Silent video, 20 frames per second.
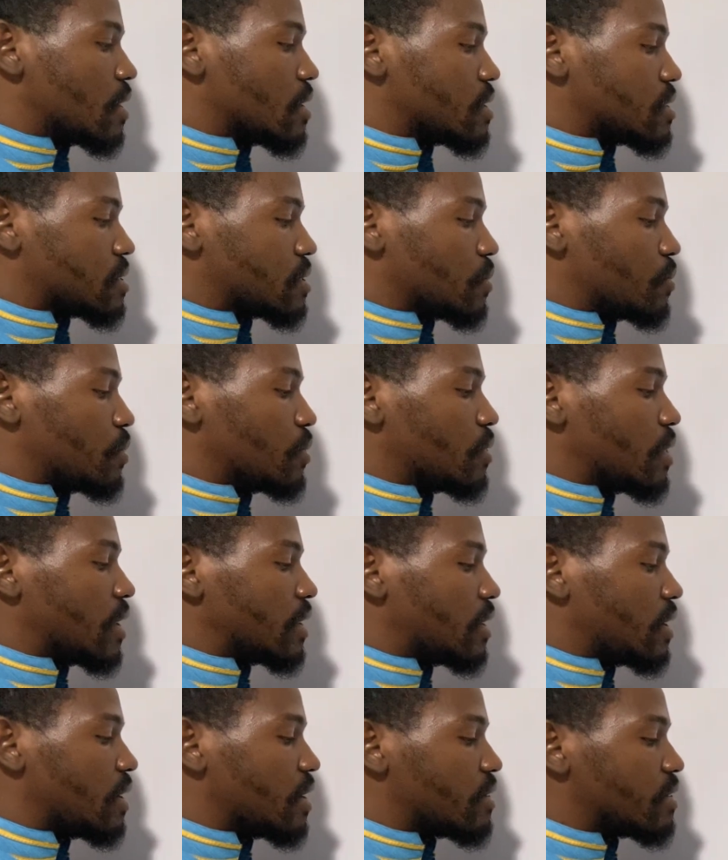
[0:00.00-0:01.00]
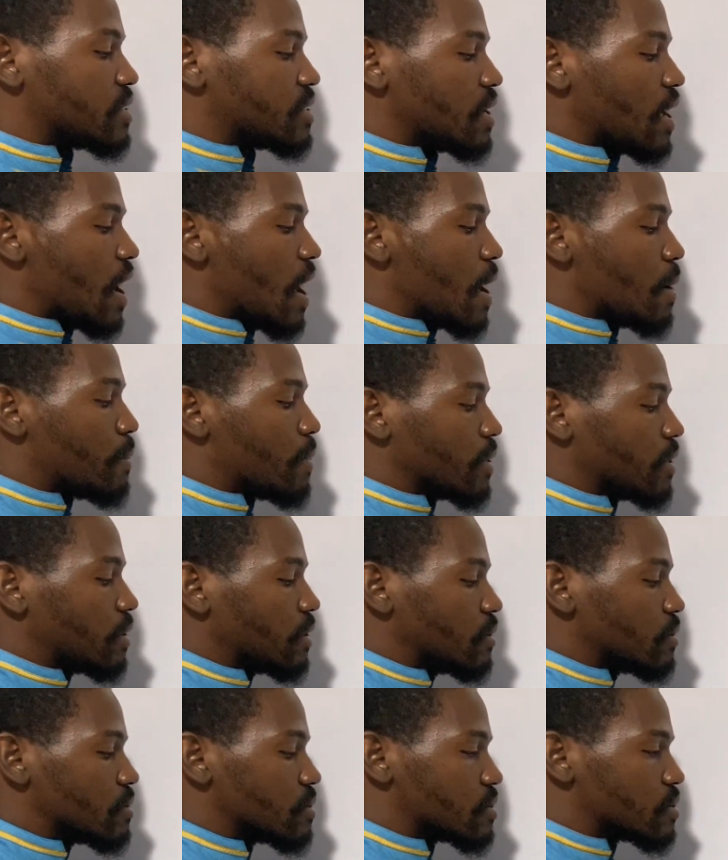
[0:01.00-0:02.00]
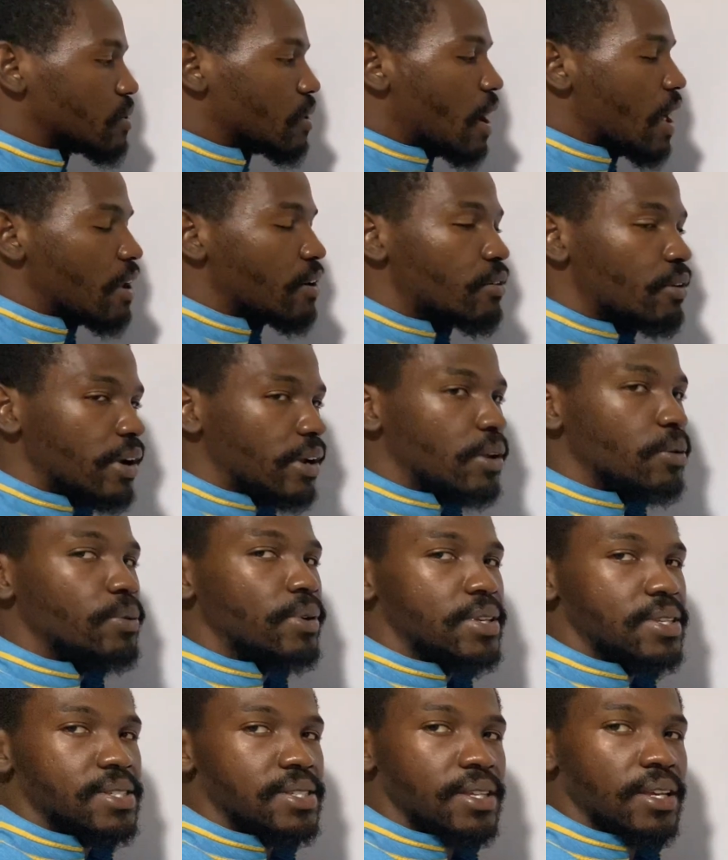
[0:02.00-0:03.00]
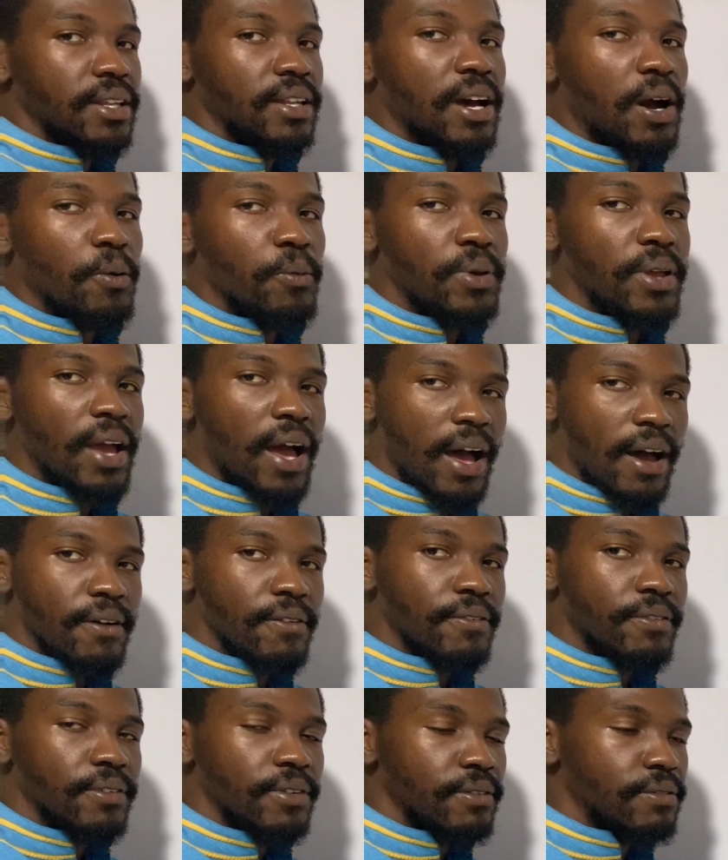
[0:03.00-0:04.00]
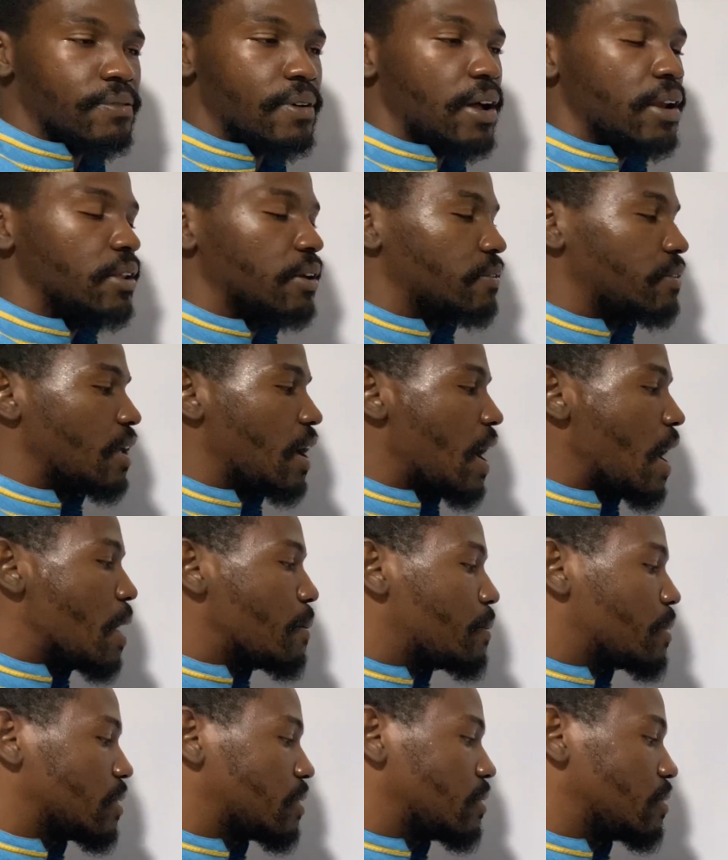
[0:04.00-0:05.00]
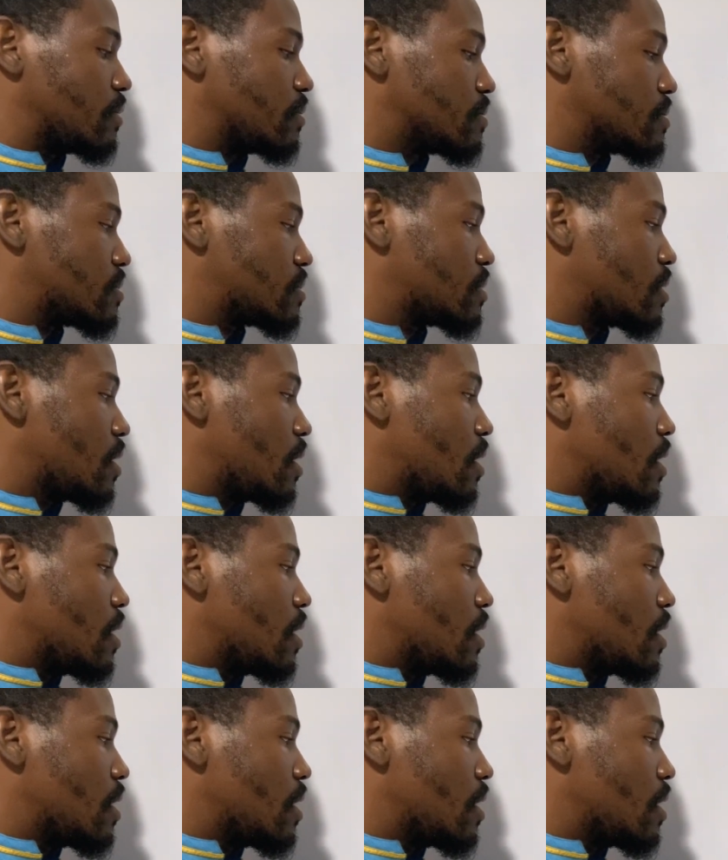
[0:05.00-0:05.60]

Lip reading: So we know that here is the hypotenuse. So already we see that we have the value of the hypotenuse.